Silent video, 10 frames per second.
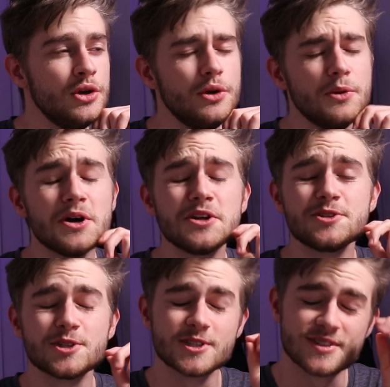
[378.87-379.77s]

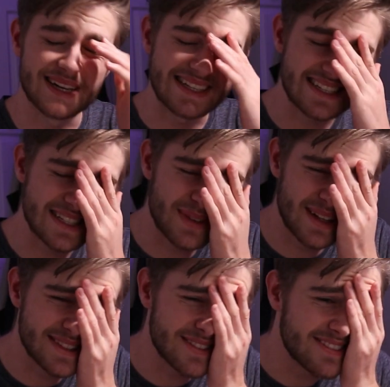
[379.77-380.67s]

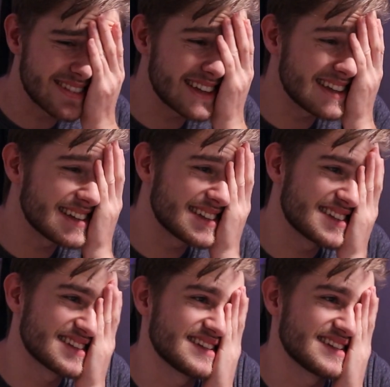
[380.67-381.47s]
£226 a week.